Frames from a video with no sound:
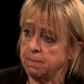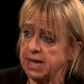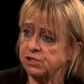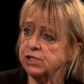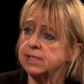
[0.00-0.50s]

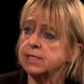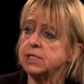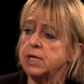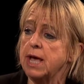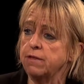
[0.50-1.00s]
patients
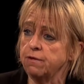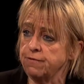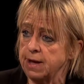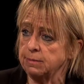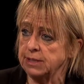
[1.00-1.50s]
and their
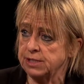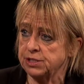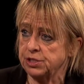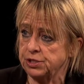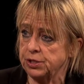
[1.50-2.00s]
families
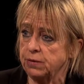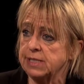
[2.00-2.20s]
to do,